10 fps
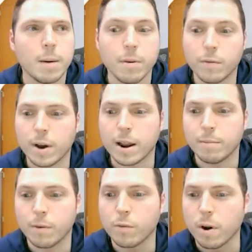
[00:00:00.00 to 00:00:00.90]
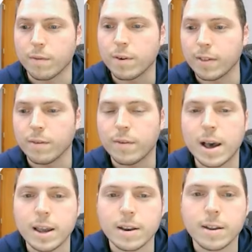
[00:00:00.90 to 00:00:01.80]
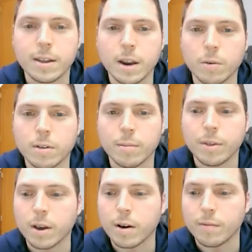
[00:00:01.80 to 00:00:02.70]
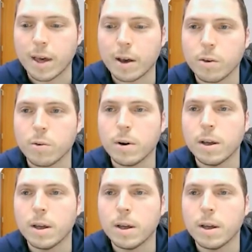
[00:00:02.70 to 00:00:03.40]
before I finally find, something of value,